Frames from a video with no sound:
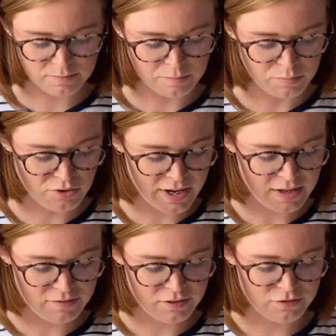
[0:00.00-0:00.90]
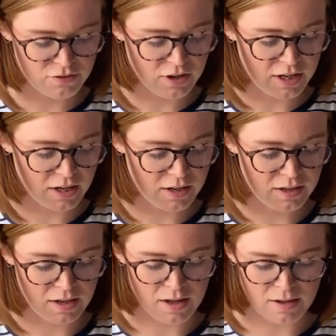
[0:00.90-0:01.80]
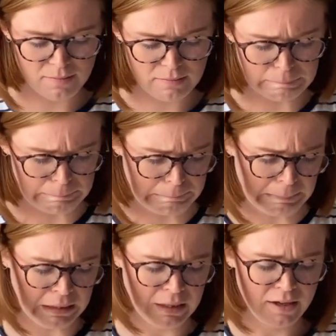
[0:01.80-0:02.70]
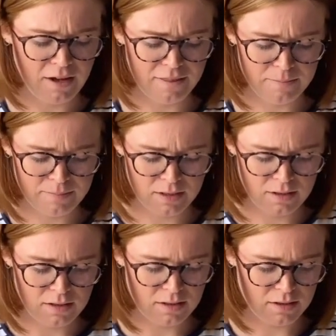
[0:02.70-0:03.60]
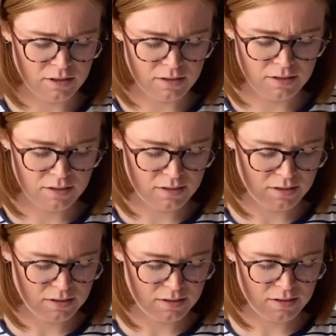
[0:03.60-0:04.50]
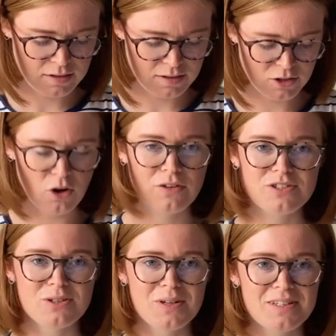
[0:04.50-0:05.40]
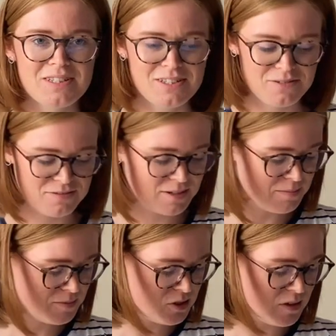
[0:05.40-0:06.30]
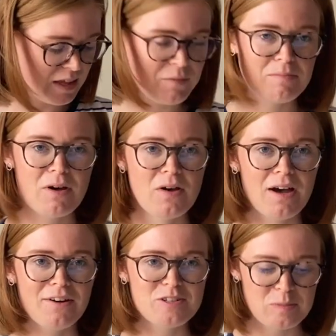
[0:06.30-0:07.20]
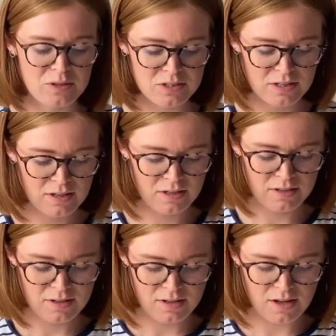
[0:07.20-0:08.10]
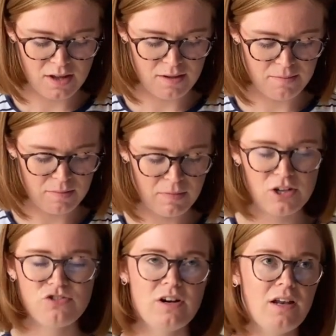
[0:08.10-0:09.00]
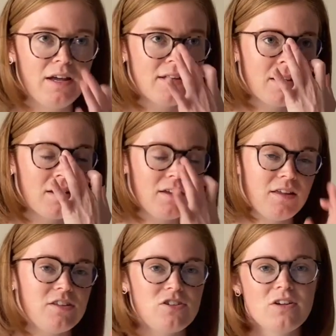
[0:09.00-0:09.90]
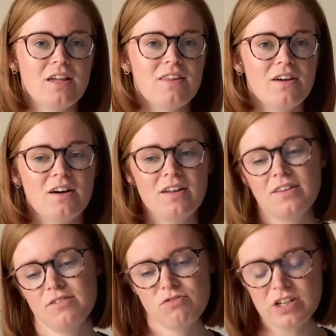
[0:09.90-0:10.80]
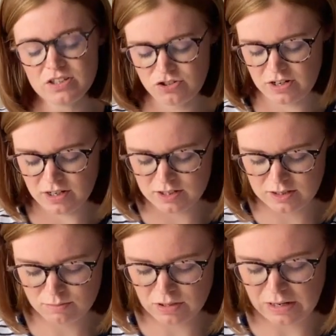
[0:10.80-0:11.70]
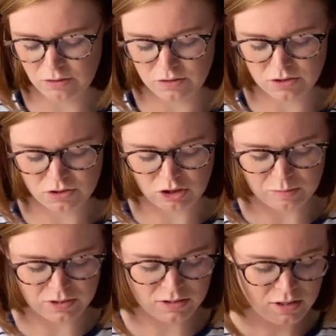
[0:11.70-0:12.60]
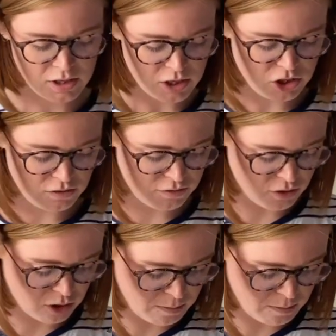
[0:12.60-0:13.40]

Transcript: brave the frogging and the consequences of doing that with mohair, I suppose. Might try like soaking the yarn, freezer tricks, pull out all the stops to frog,